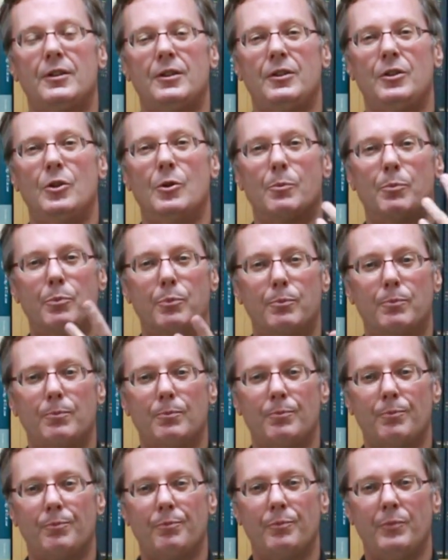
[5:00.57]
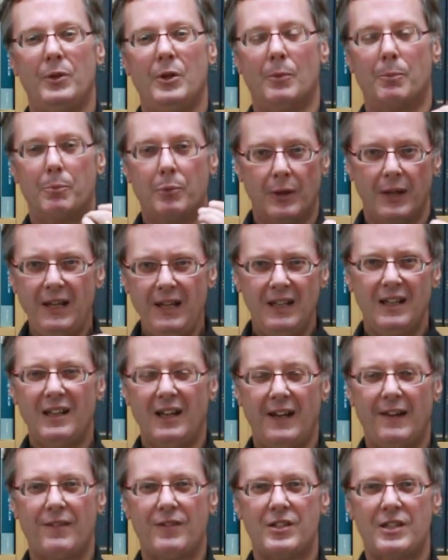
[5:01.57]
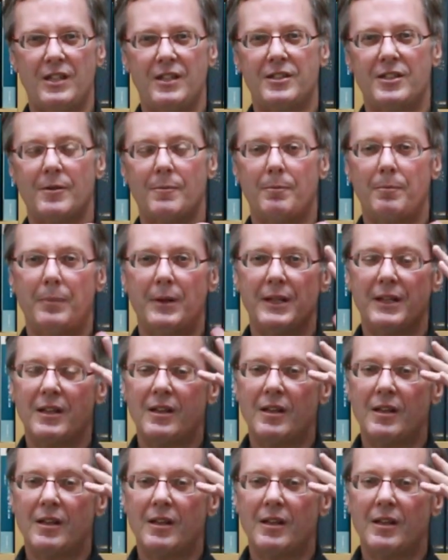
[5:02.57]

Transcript: your your brain kind of sees it, but